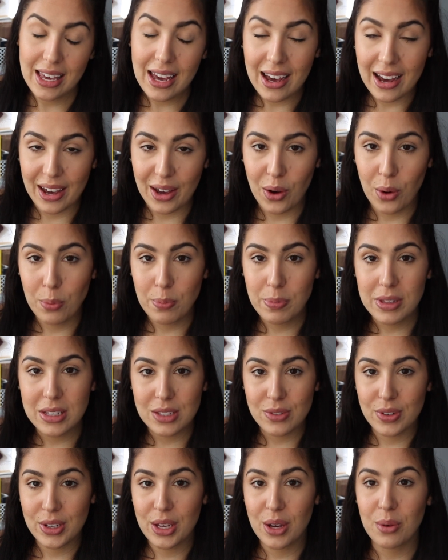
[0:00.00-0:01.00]
Yeah, I hope
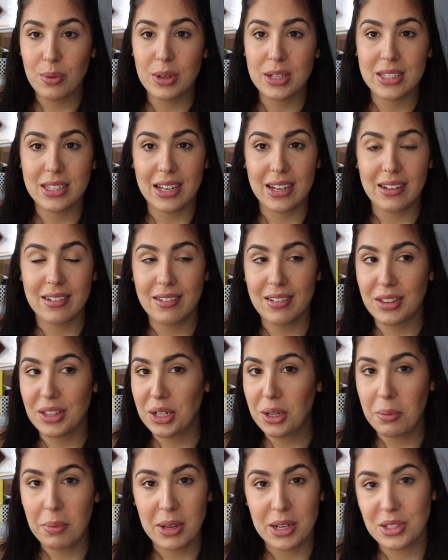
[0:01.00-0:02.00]
this video was a
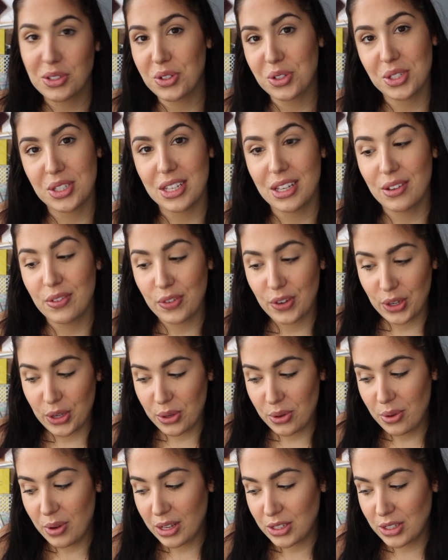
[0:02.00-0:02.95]
little bit interesting for you.